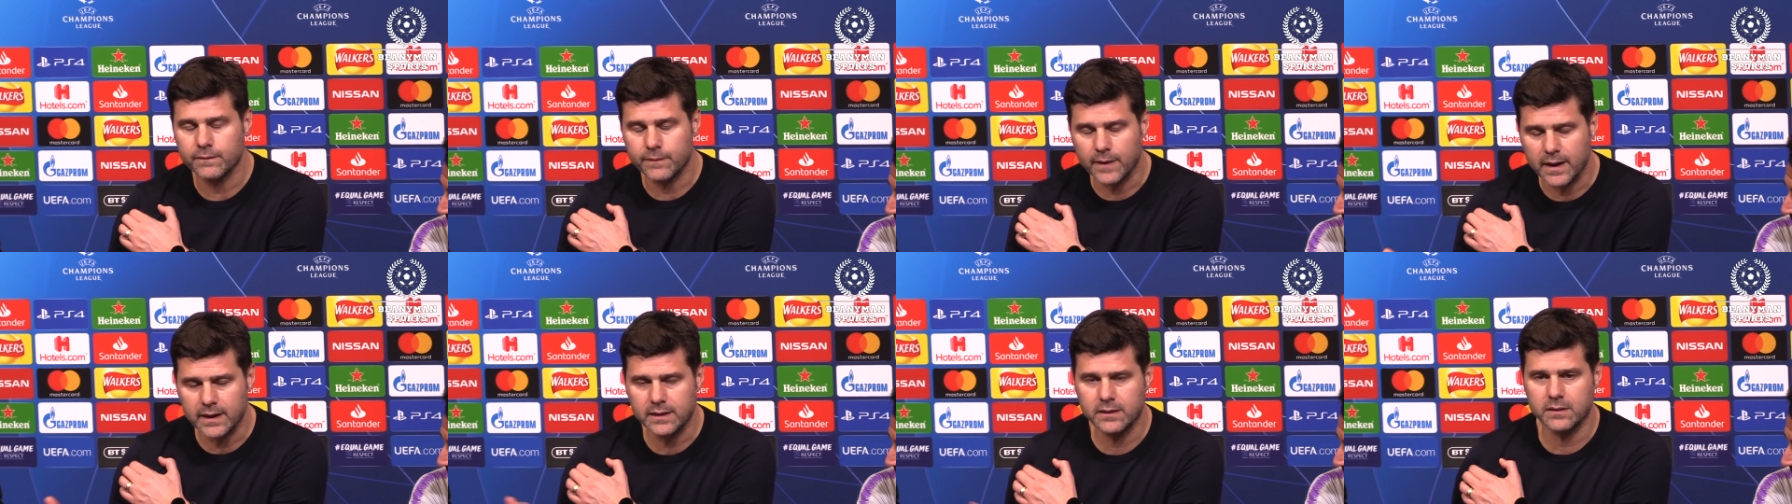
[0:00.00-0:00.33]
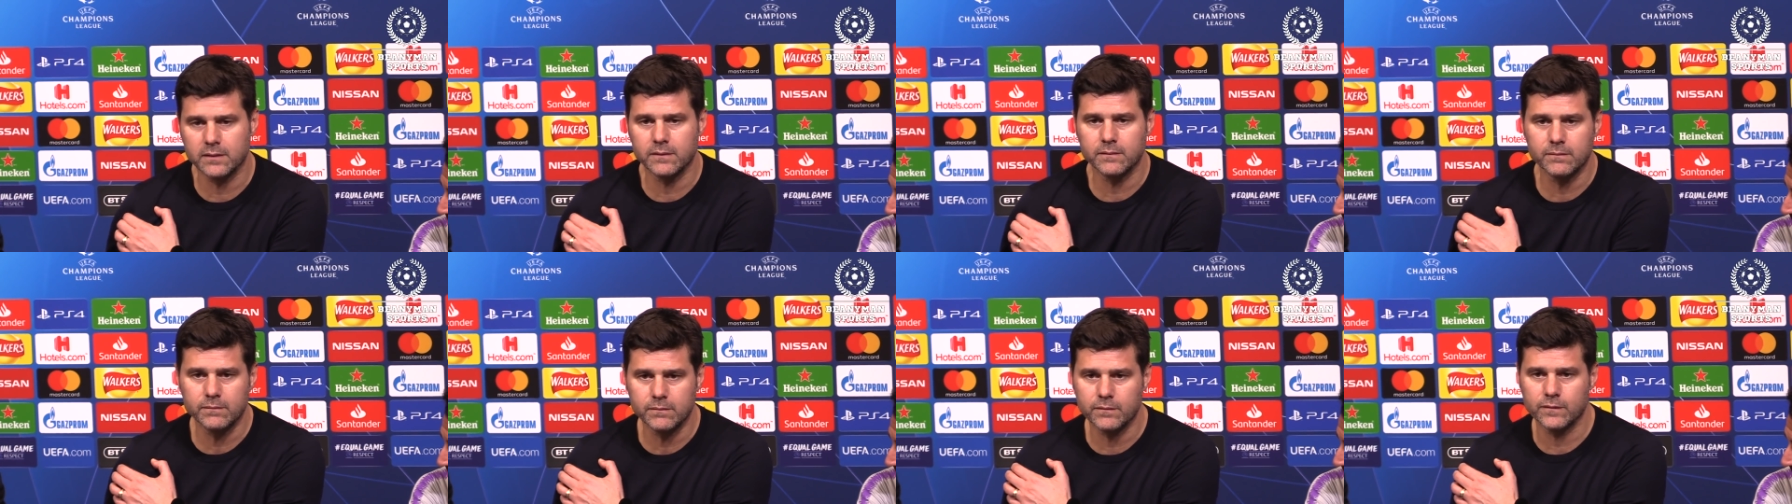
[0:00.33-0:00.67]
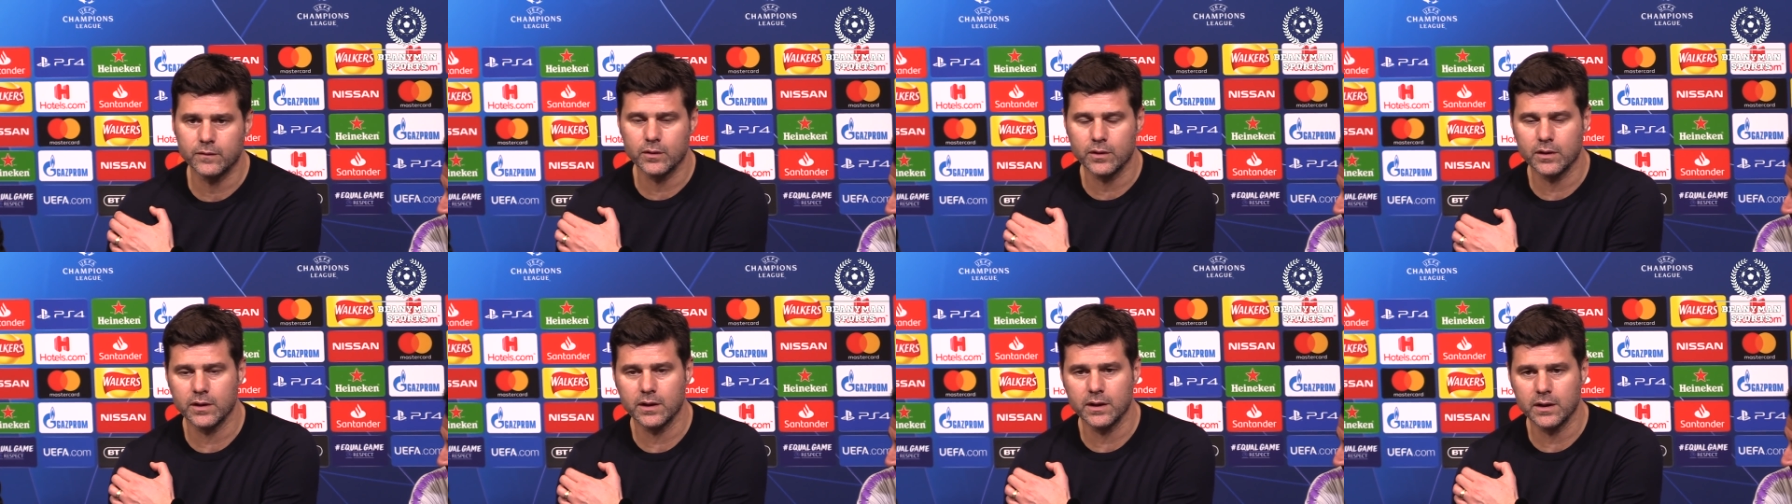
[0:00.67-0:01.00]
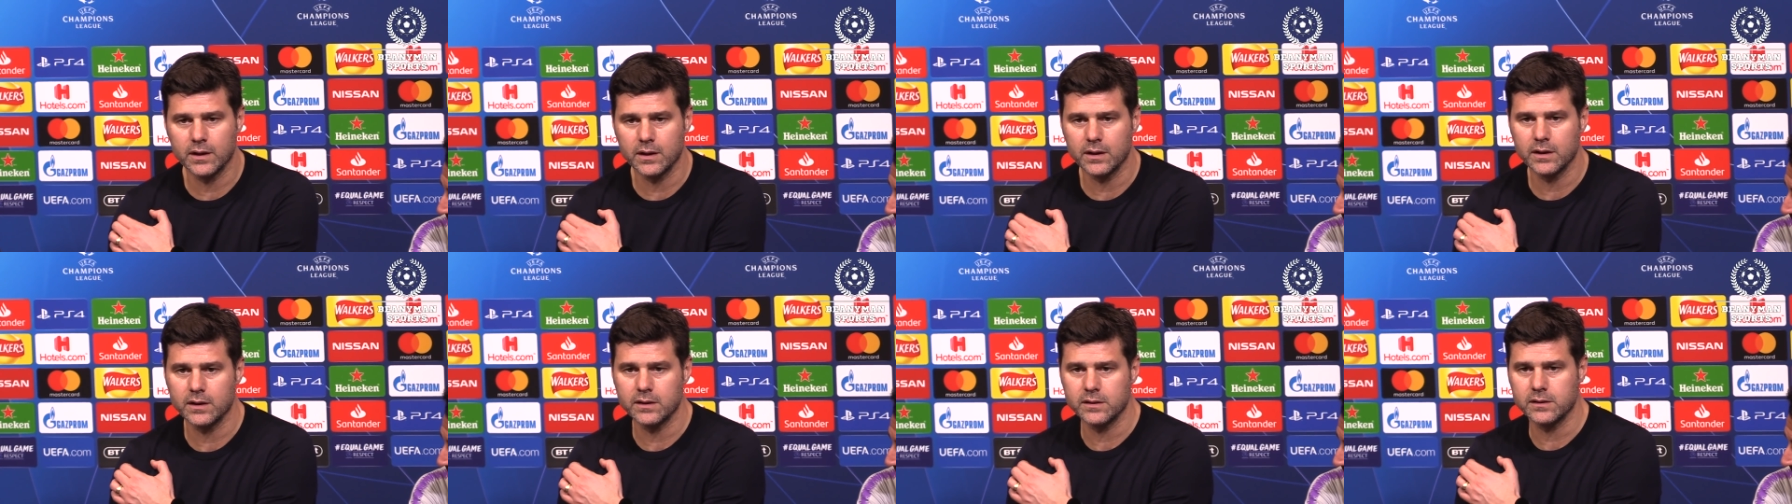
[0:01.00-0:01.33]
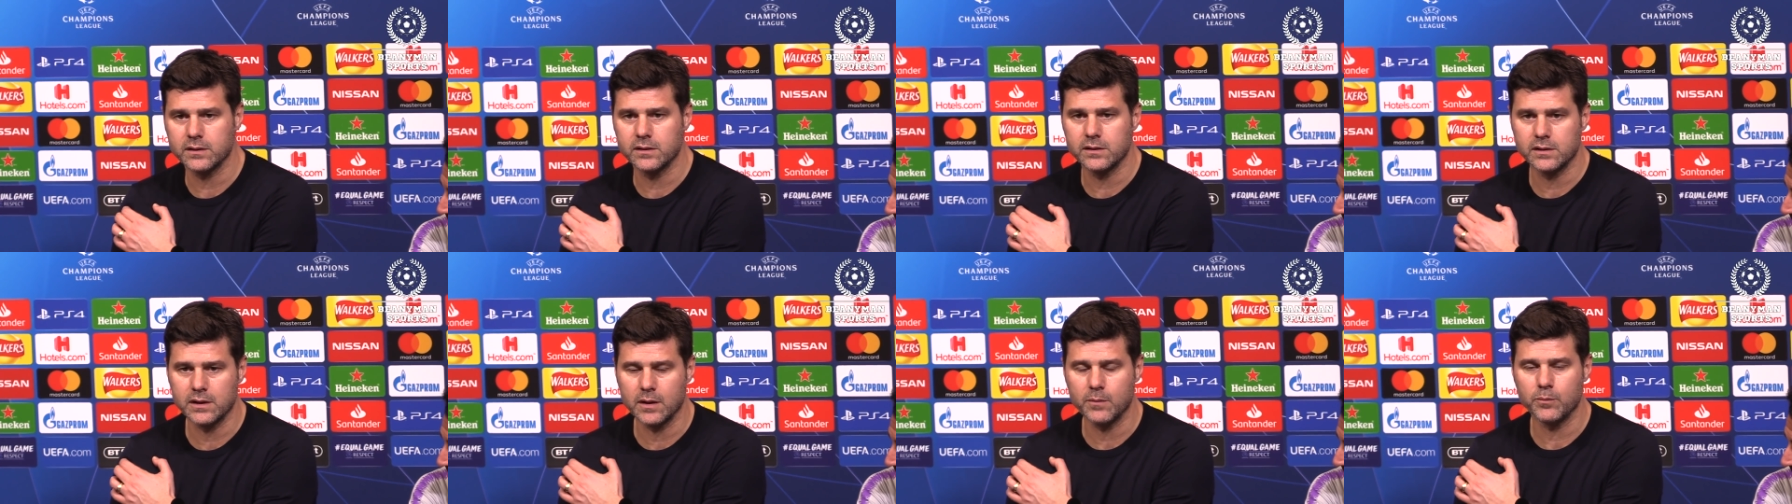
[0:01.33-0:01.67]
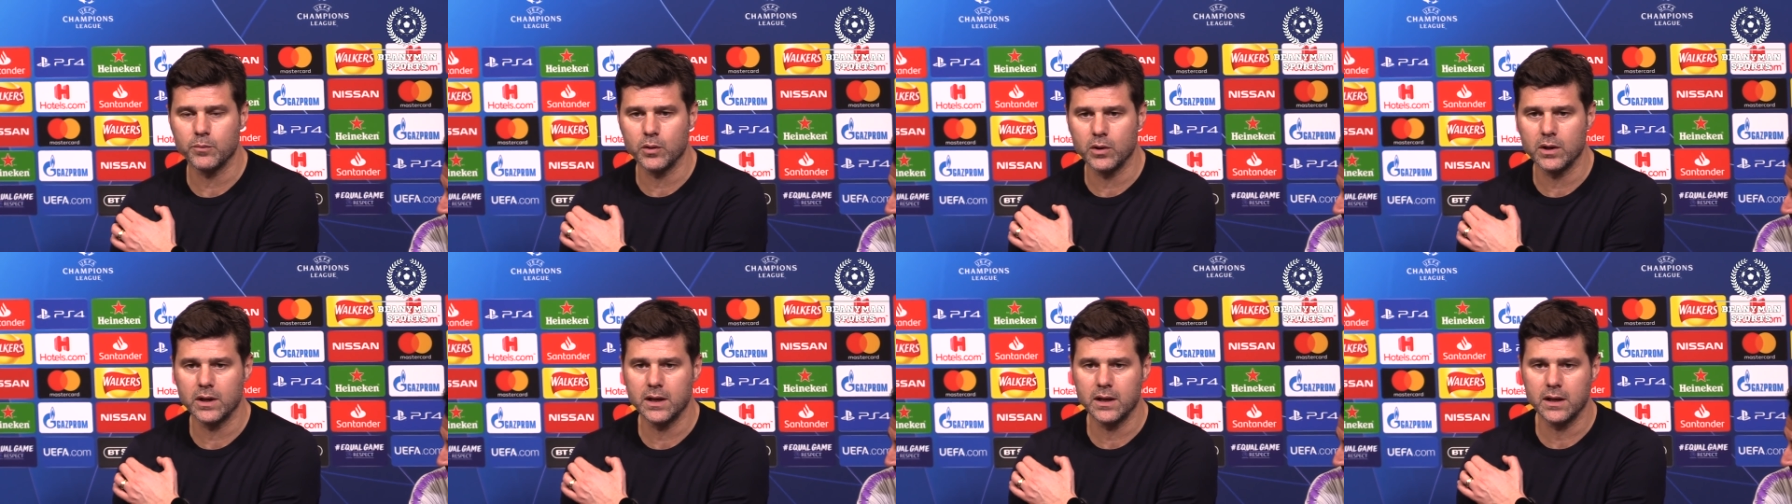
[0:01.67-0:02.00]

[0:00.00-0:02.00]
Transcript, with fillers: fighting for the Champions